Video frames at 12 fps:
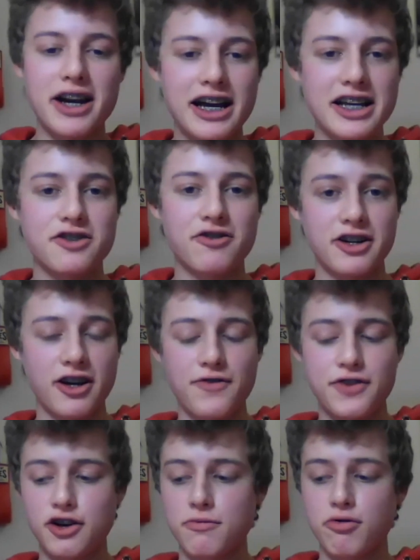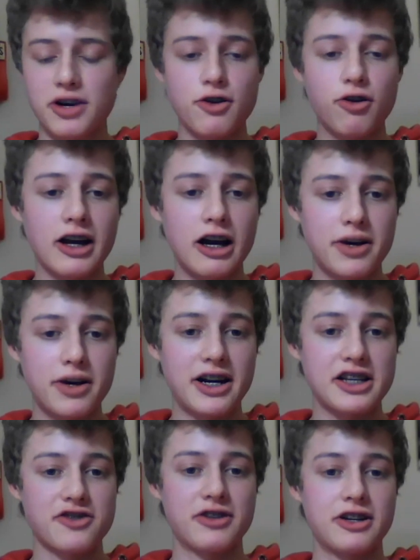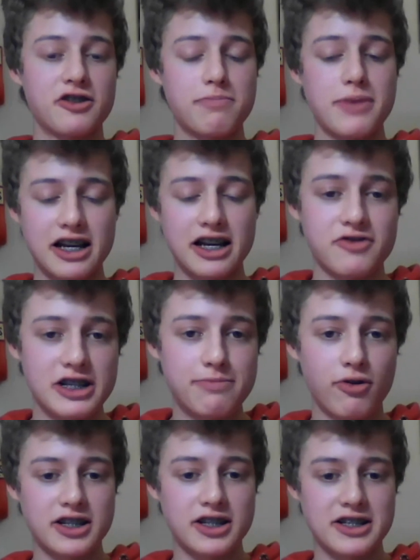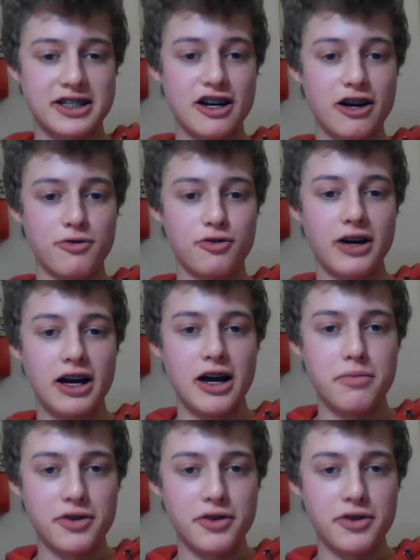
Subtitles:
Ben Askren. I think he'll probably knock out Ben Askren because Ben Askren's boxing's terrible.